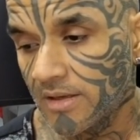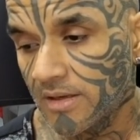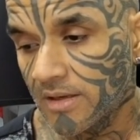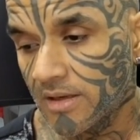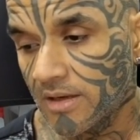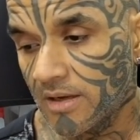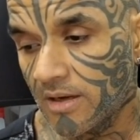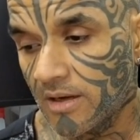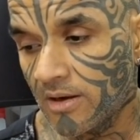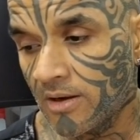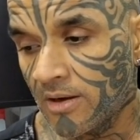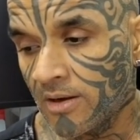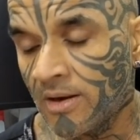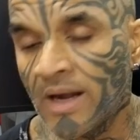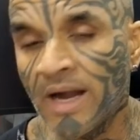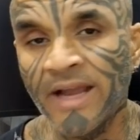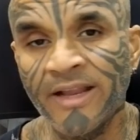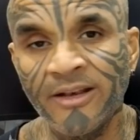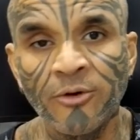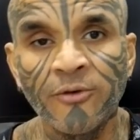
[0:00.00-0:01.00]
uh,
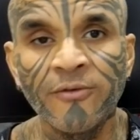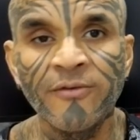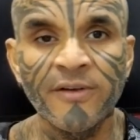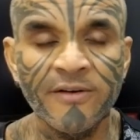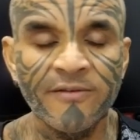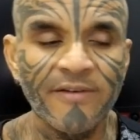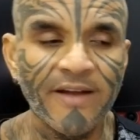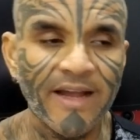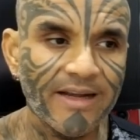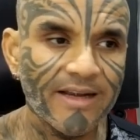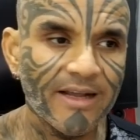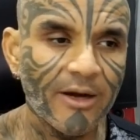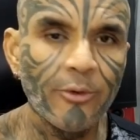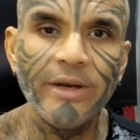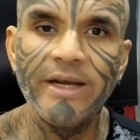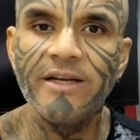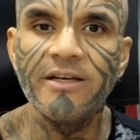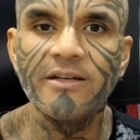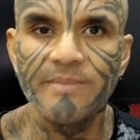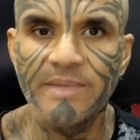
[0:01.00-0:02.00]
I know for a fact how
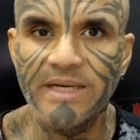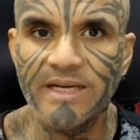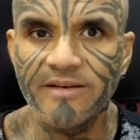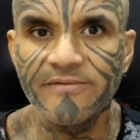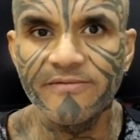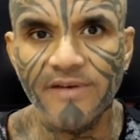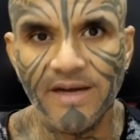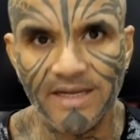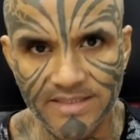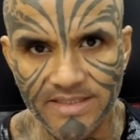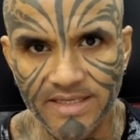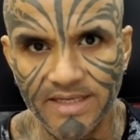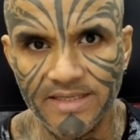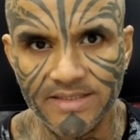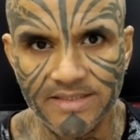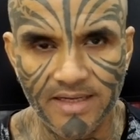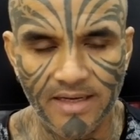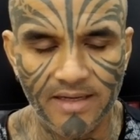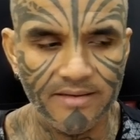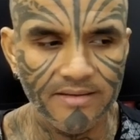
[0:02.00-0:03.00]
intermittent fasting is
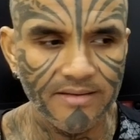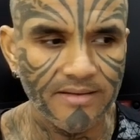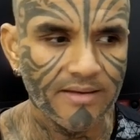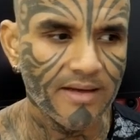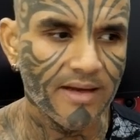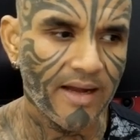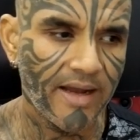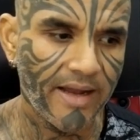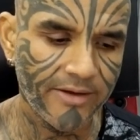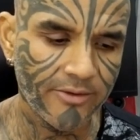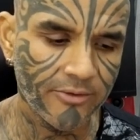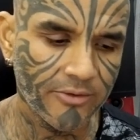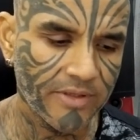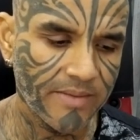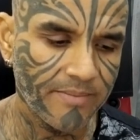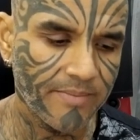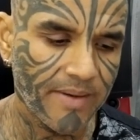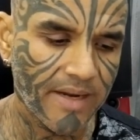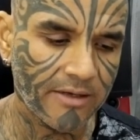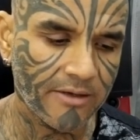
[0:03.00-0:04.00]
done. I know the
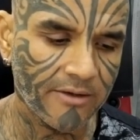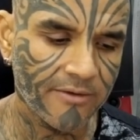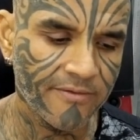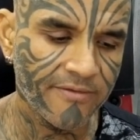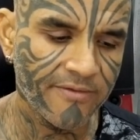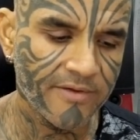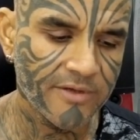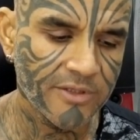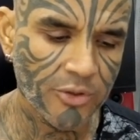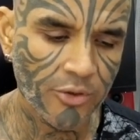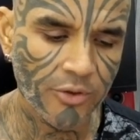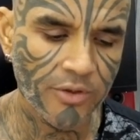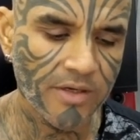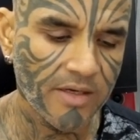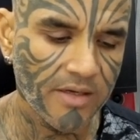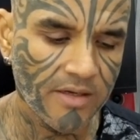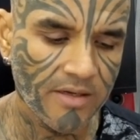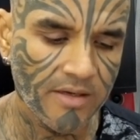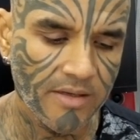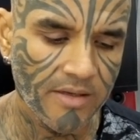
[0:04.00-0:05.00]
impact of
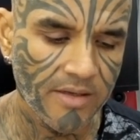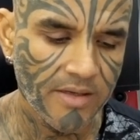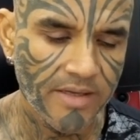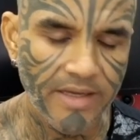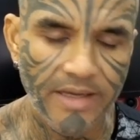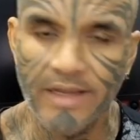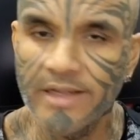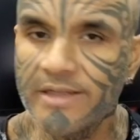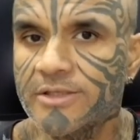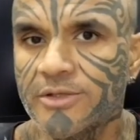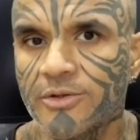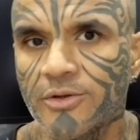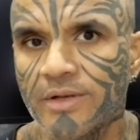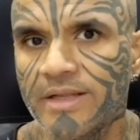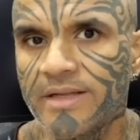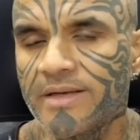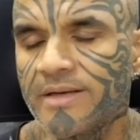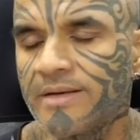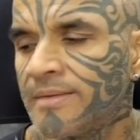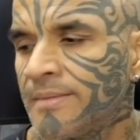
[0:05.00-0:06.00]
sugar,
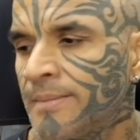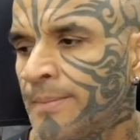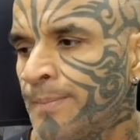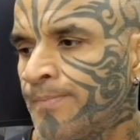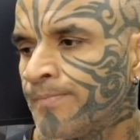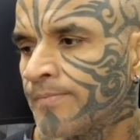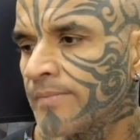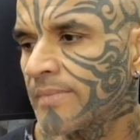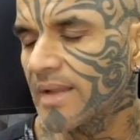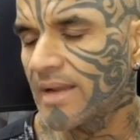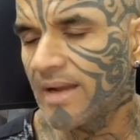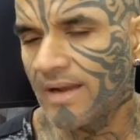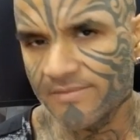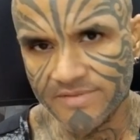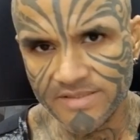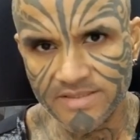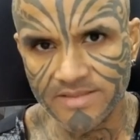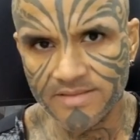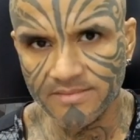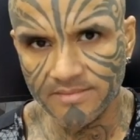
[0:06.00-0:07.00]
insulin.
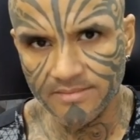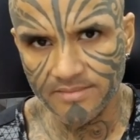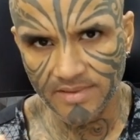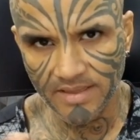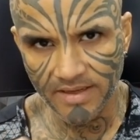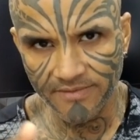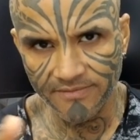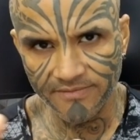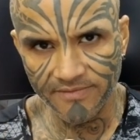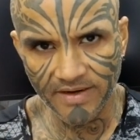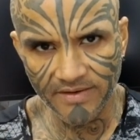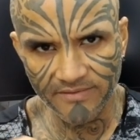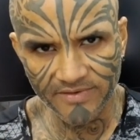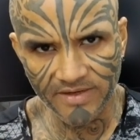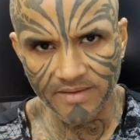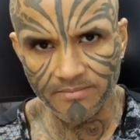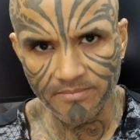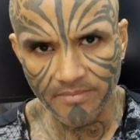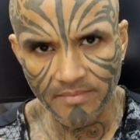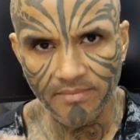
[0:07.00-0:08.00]
I've, I've, I've
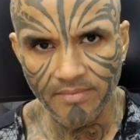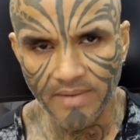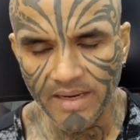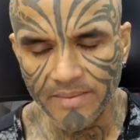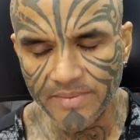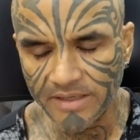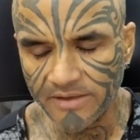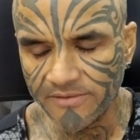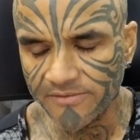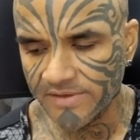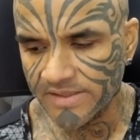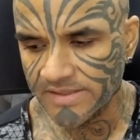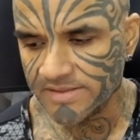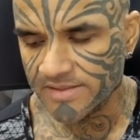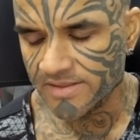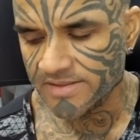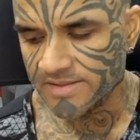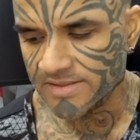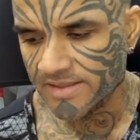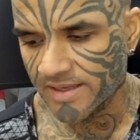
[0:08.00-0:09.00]
done my bit of
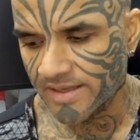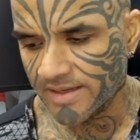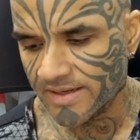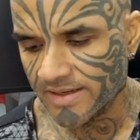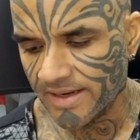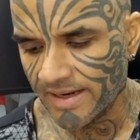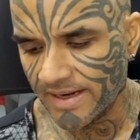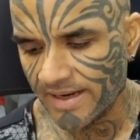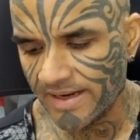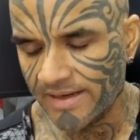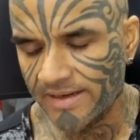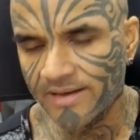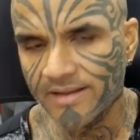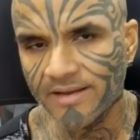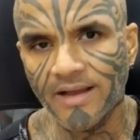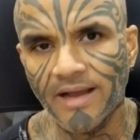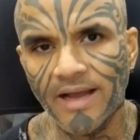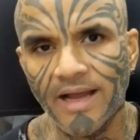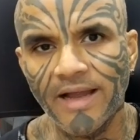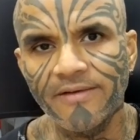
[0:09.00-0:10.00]
research there and
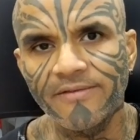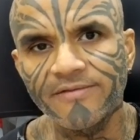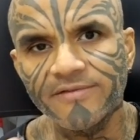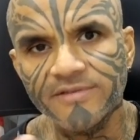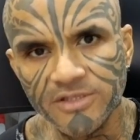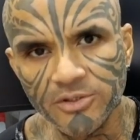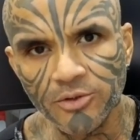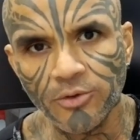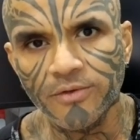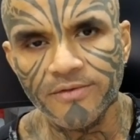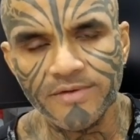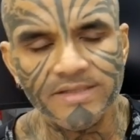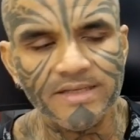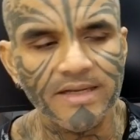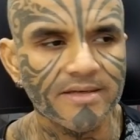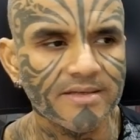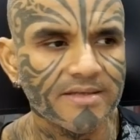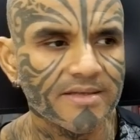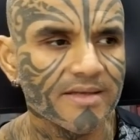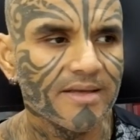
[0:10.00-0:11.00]
I've shown
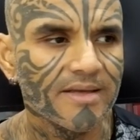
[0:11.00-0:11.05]
results.